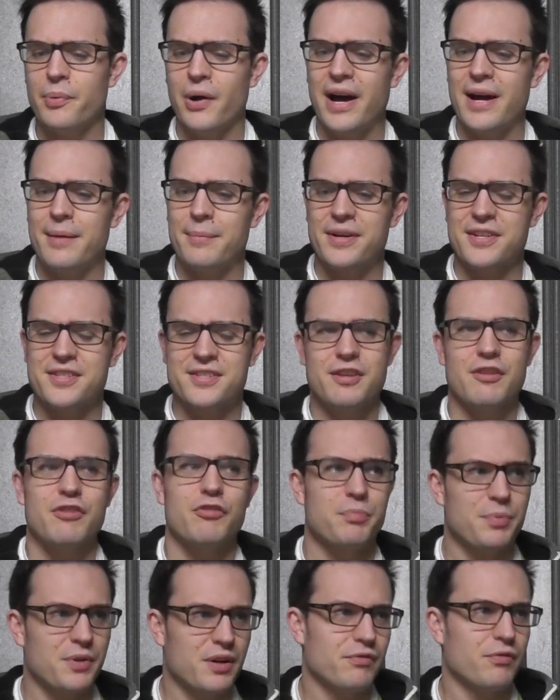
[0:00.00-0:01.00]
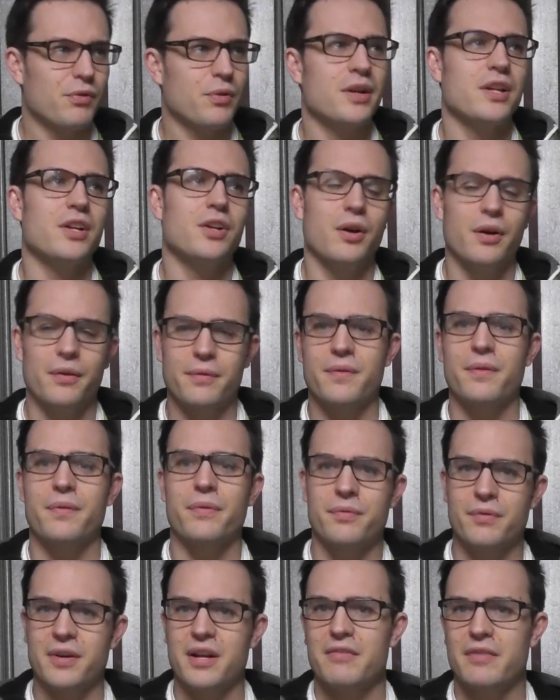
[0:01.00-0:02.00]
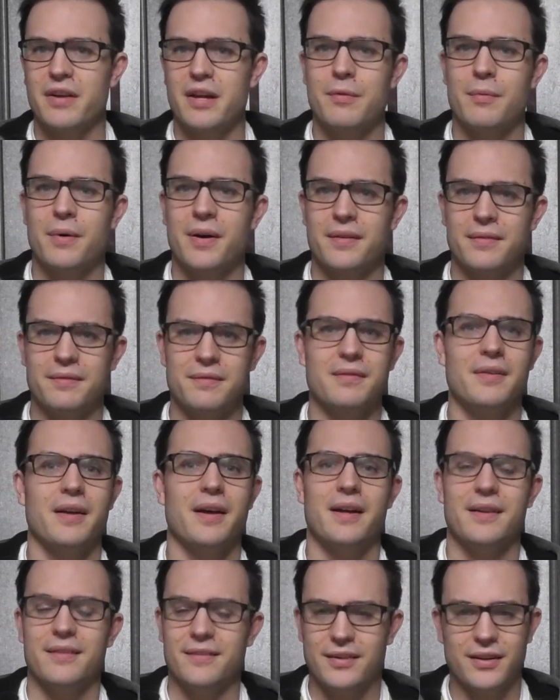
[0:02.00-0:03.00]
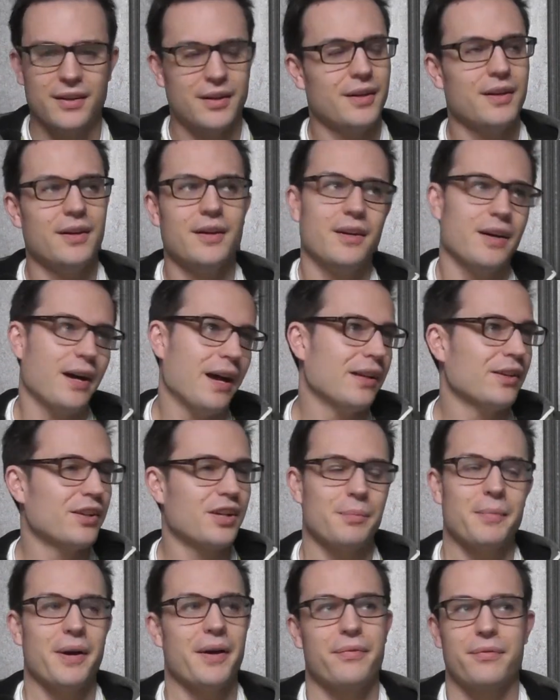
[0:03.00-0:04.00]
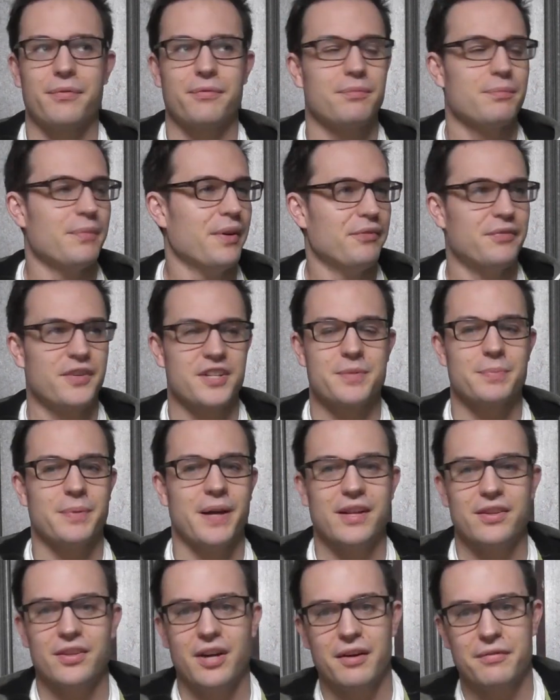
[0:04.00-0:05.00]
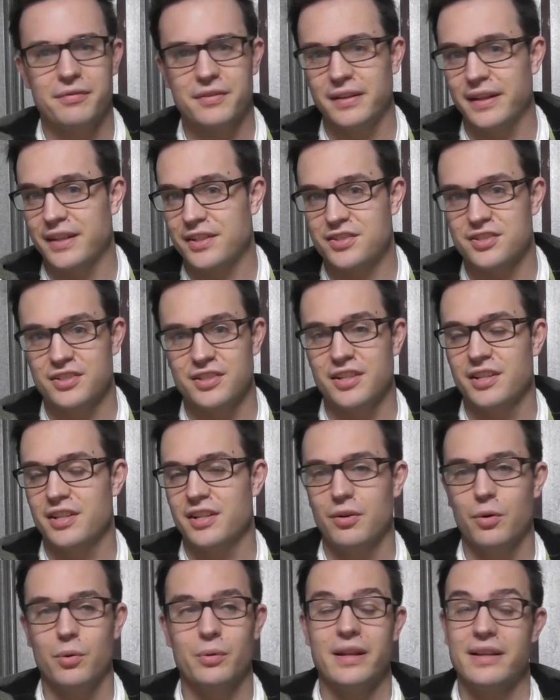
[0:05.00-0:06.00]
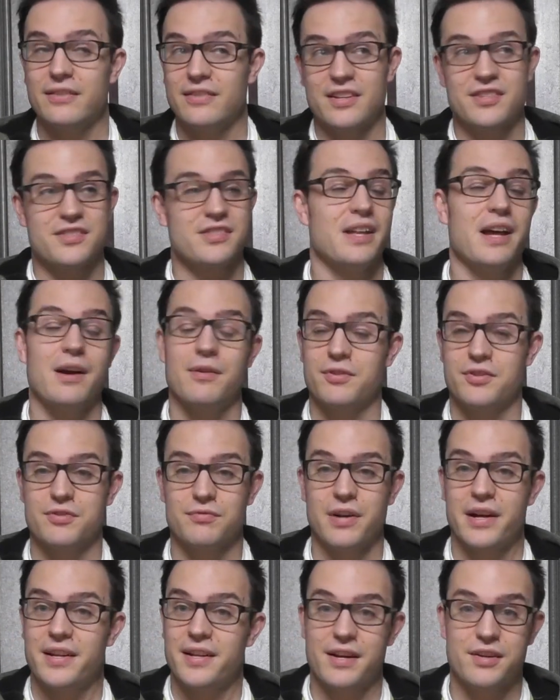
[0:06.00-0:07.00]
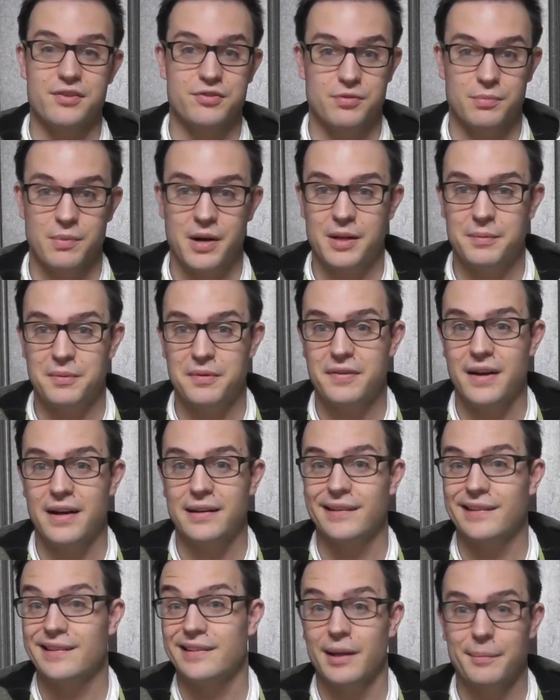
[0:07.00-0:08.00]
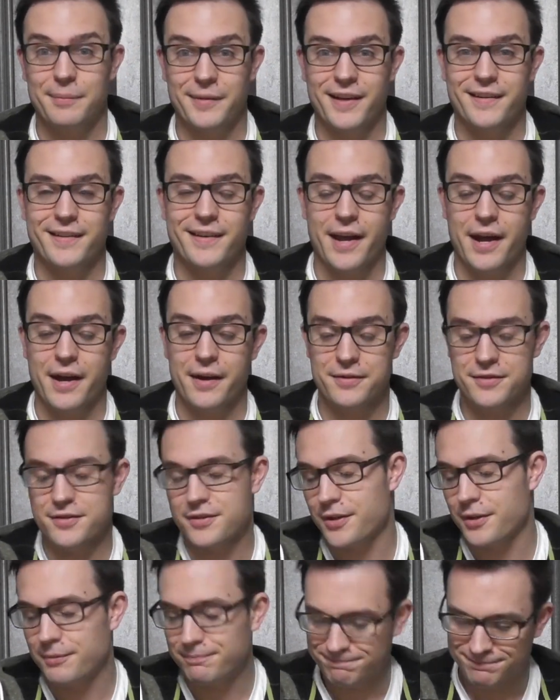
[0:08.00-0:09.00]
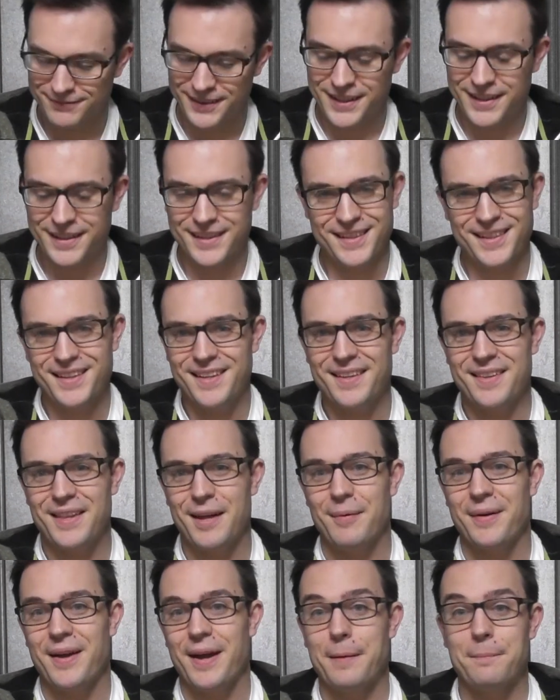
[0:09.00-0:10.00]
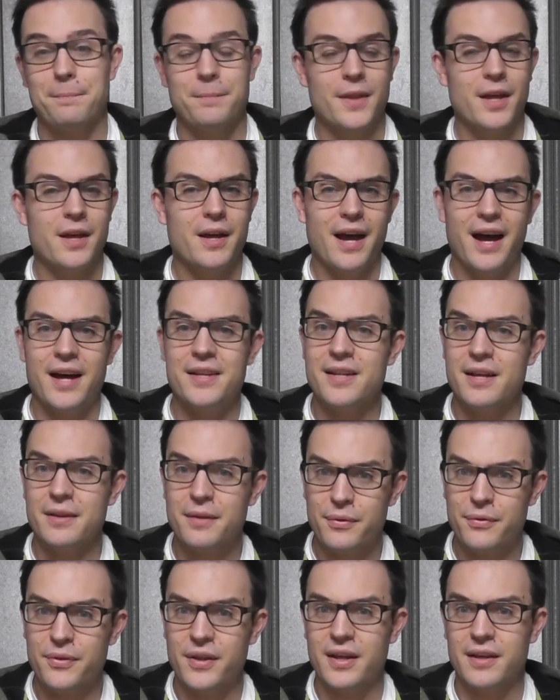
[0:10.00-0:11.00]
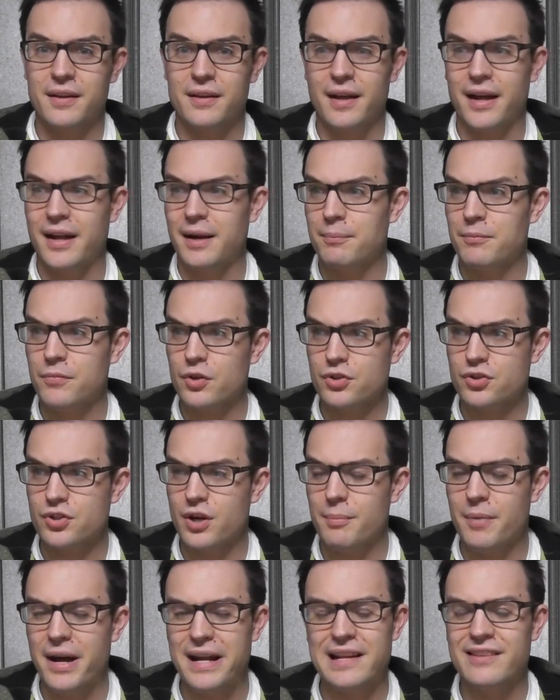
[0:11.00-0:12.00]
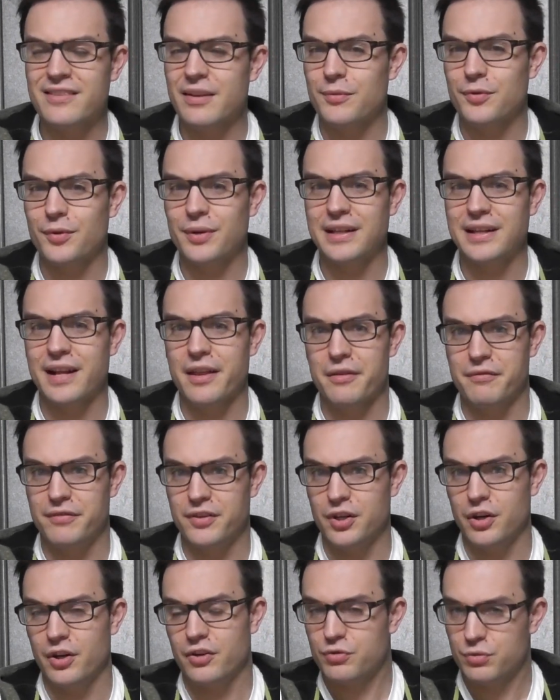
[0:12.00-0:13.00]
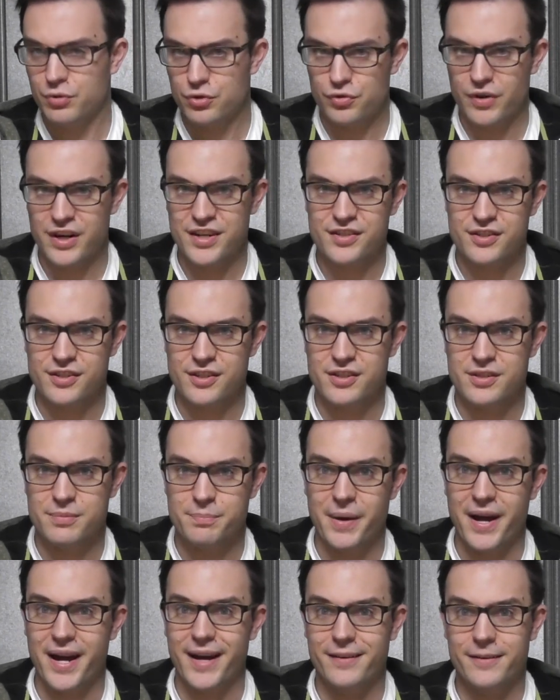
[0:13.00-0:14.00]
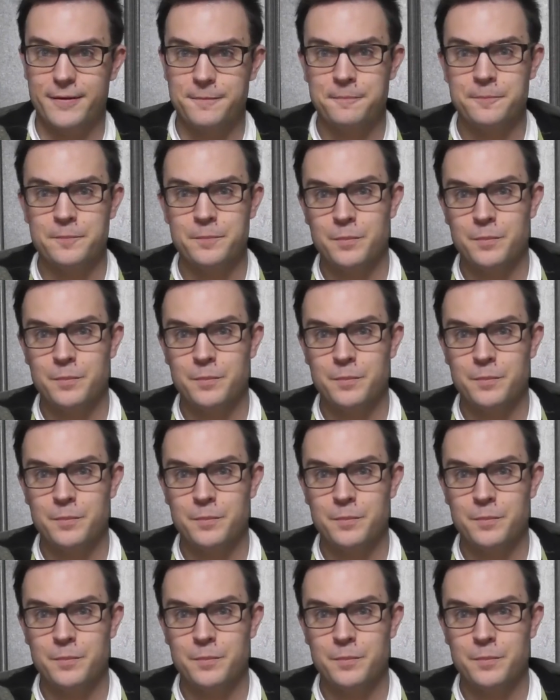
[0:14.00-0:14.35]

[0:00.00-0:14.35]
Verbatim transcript: buy it myself, but I've already got the 3V one, and I look at my fixed blade knife collection, and all that does now right now is remind me of how little I'm getting out. So there we are. Another thing, and I'm not sure, I might end up doing another video to address this, but